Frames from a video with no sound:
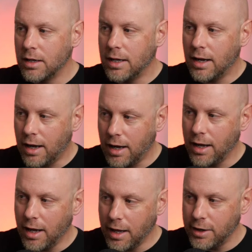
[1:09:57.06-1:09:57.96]
High
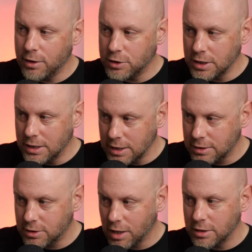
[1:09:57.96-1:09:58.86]
energy
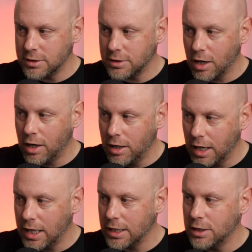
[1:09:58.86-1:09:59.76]
discharges are
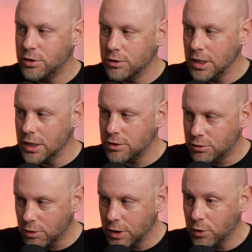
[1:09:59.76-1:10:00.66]
likely to
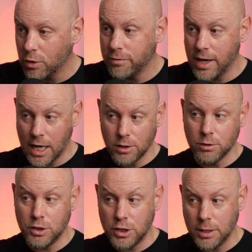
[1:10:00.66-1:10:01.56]
destroy your
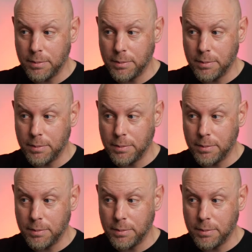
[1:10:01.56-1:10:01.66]
valued ship